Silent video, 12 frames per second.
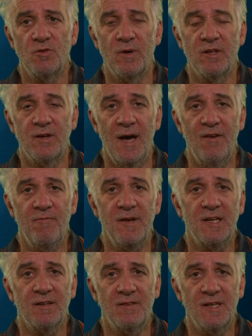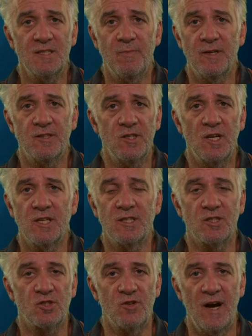whether you have many of these, but certainly in
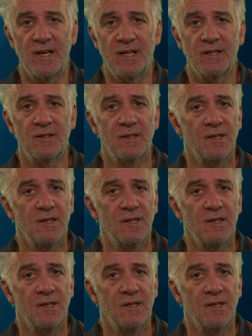Australia,